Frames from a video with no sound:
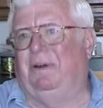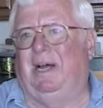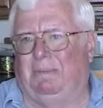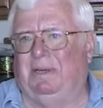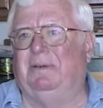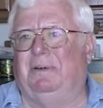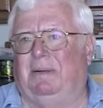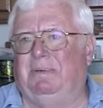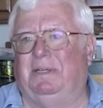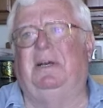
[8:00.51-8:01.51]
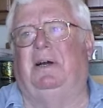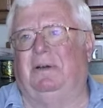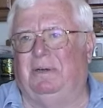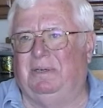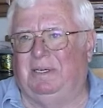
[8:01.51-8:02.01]
how to drop, airdrop, and
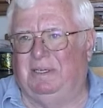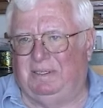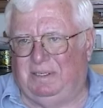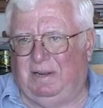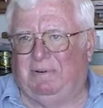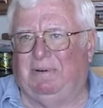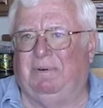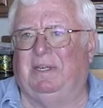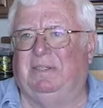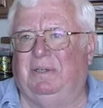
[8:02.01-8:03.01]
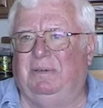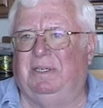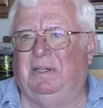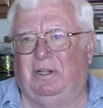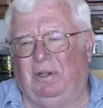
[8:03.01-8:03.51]
cargo, and different ways of
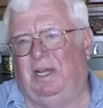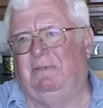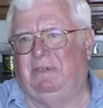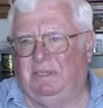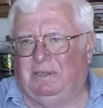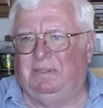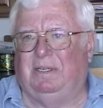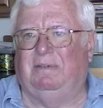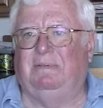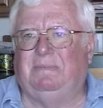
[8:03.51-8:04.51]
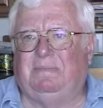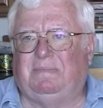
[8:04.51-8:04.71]
doing it, low level, you know, so